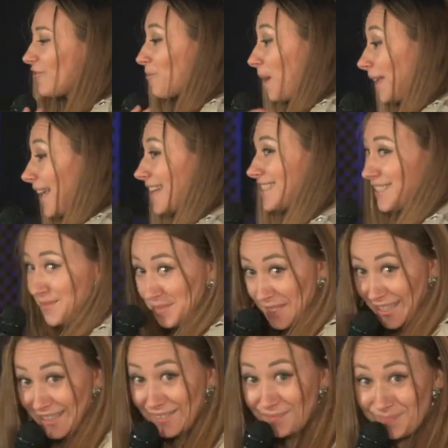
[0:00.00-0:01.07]
that
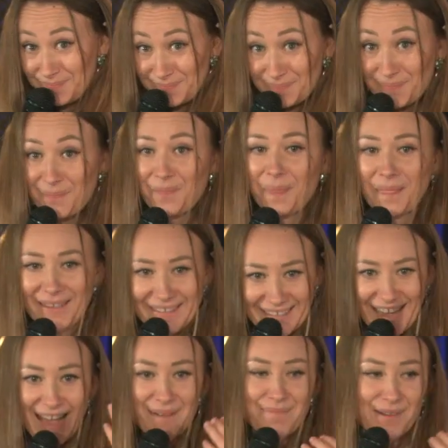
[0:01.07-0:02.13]
a clever
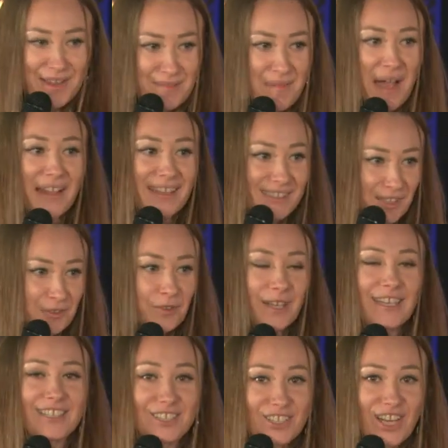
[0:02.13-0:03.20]
person can't be
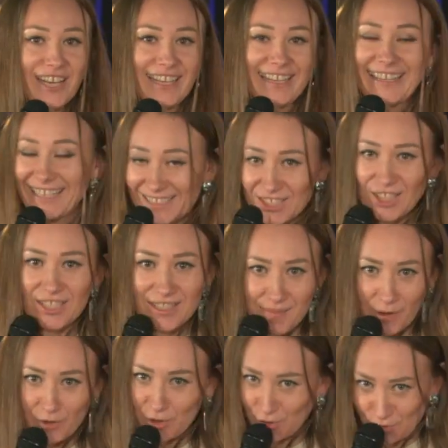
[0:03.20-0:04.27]
happy or
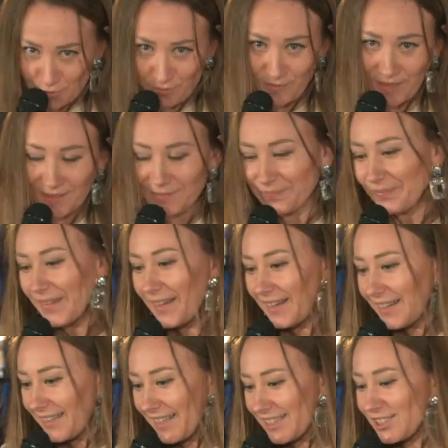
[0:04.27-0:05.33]
joyfully, but it
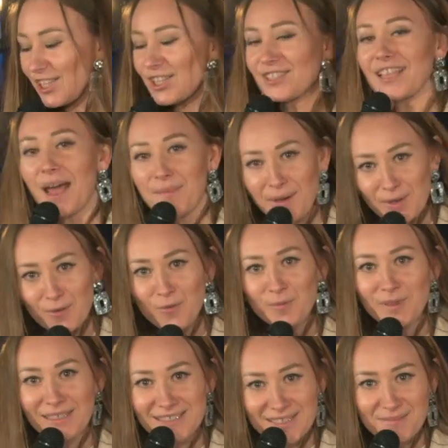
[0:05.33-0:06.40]
was my choice
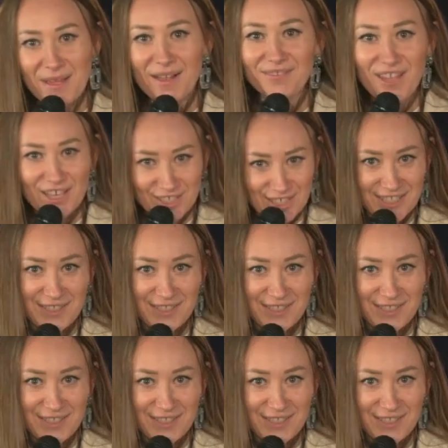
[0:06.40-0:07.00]
to be.